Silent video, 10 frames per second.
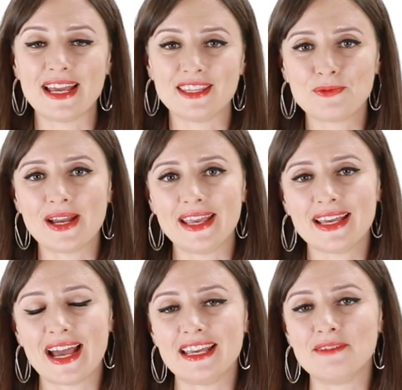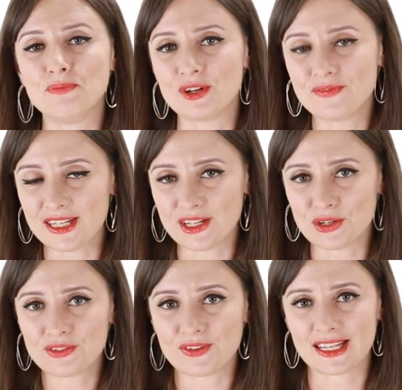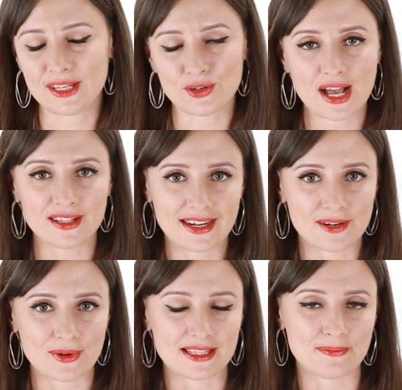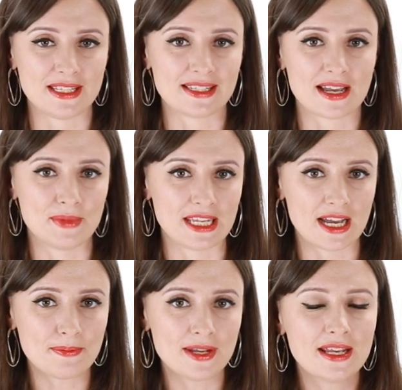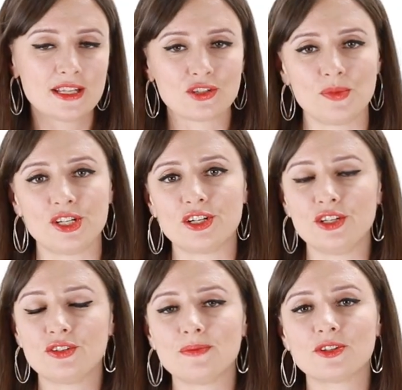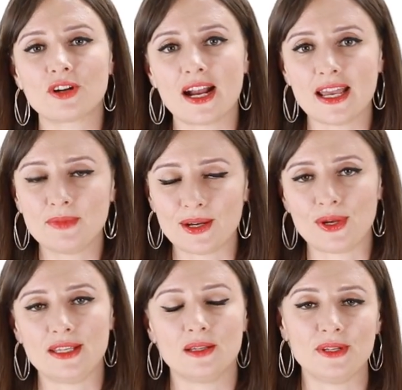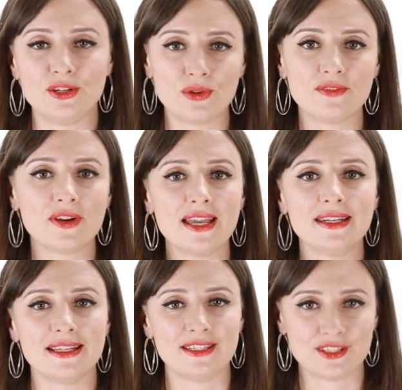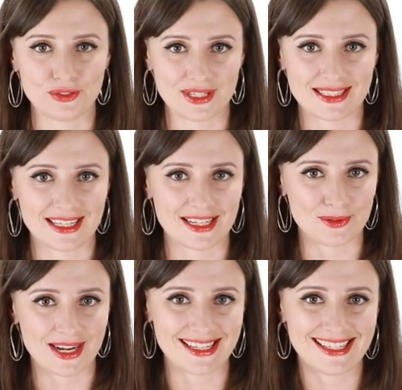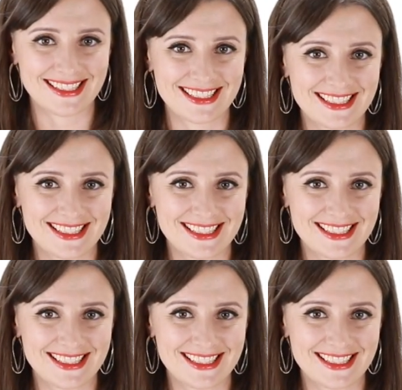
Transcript: By the way, I have more videos for keto holiday recipes coming up, so be sure you subscribe. That way you'll be notified as soon as they are ready.